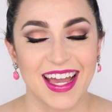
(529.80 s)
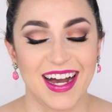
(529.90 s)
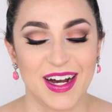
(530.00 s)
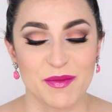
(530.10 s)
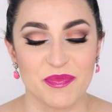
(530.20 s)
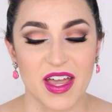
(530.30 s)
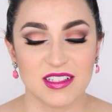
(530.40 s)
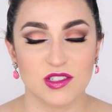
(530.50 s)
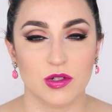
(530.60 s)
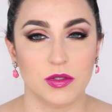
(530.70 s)

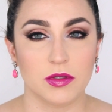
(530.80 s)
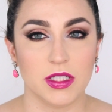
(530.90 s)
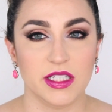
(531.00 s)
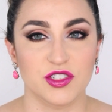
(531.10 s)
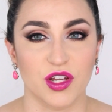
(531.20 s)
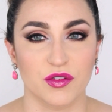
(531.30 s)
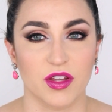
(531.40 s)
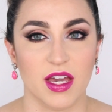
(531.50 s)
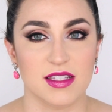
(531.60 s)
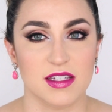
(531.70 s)
That's totally
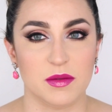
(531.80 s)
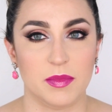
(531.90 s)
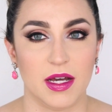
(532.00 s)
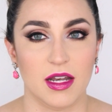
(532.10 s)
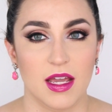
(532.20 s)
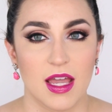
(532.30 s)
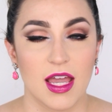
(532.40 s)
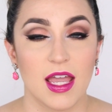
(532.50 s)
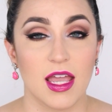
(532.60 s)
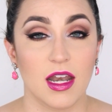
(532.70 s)
generalizing, but
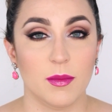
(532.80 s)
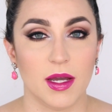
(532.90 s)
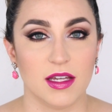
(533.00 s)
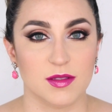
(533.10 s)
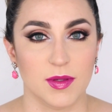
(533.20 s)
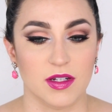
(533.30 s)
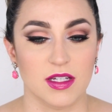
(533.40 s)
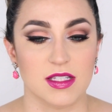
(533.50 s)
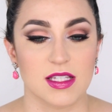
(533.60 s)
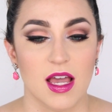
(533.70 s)
in my
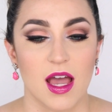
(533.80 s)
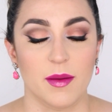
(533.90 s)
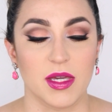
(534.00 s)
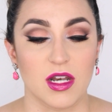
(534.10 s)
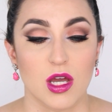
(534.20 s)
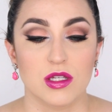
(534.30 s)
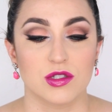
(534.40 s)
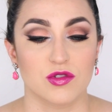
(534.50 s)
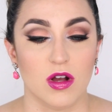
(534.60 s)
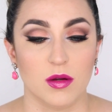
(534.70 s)
experience, I mean,
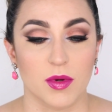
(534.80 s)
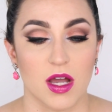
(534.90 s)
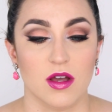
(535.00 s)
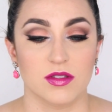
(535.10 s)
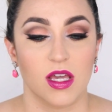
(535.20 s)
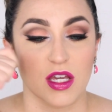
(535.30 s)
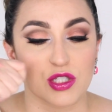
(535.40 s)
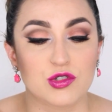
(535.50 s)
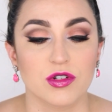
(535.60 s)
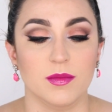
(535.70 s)
strong brows,
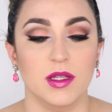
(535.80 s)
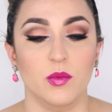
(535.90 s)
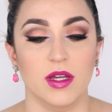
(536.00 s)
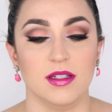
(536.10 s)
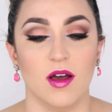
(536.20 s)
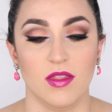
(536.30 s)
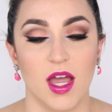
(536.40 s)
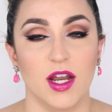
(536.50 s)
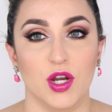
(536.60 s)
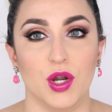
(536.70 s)
extremely winged
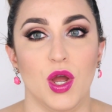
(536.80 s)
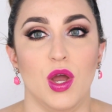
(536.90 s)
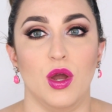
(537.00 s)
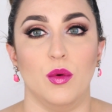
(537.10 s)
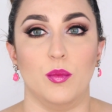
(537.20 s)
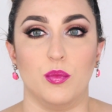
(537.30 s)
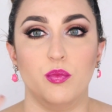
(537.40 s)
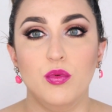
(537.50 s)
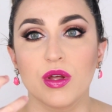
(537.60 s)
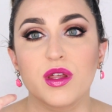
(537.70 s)
outliner,
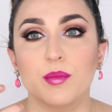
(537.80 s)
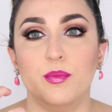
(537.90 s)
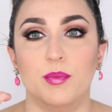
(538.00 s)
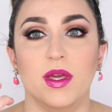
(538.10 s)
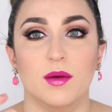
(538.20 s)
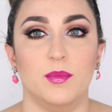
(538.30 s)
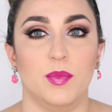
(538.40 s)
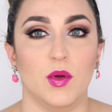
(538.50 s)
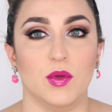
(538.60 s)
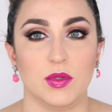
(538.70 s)
really big,
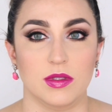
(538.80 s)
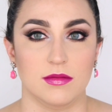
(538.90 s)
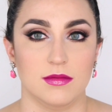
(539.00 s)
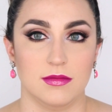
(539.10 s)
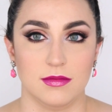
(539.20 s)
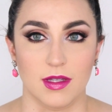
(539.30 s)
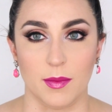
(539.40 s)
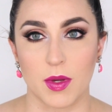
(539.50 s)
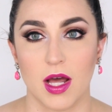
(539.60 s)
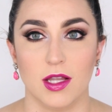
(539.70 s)
bold
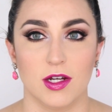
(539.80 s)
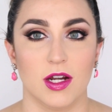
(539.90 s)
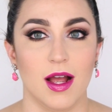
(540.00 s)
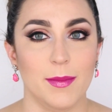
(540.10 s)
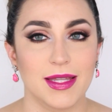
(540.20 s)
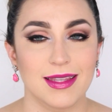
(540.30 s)
lip color. I